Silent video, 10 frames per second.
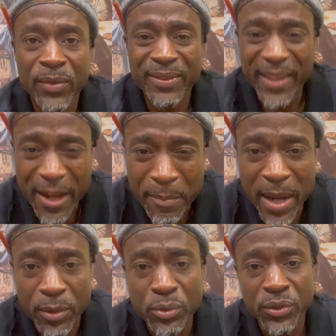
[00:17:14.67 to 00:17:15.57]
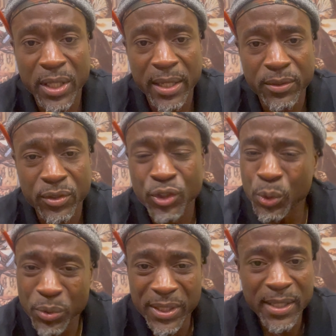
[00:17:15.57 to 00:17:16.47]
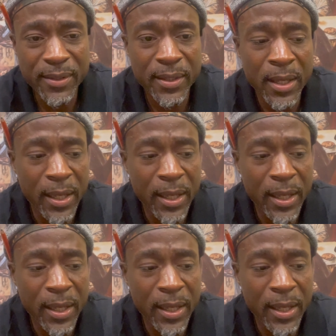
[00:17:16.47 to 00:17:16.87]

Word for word: Think about those things. Juneteenth